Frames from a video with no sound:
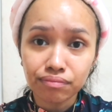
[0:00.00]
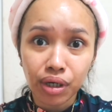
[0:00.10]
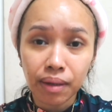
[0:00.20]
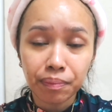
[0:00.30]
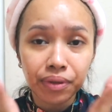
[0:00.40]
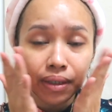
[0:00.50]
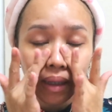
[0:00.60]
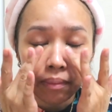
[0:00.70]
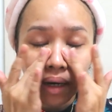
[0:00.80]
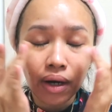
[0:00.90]
proper
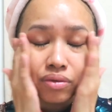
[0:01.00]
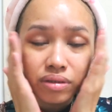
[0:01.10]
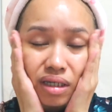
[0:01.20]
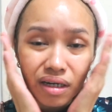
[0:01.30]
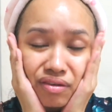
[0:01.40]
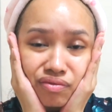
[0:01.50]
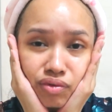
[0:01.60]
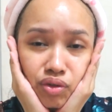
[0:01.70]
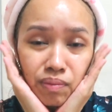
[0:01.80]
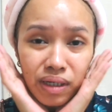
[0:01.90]
amount of
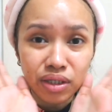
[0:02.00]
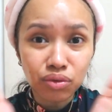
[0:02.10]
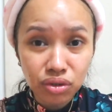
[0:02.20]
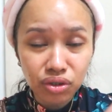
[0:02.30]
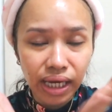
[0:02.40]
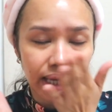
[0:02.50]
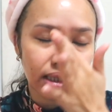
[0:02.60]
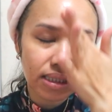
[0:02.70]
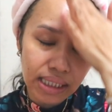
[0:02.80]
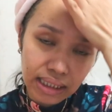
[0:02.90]
yung mga
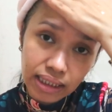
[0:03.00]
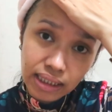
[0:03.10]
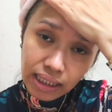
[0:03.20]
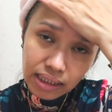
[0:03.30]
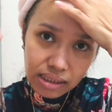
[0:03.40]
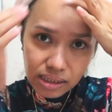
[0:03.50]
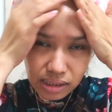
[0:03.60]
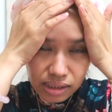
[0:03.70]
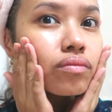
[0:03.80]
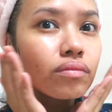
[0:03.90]
nutrients that it needs.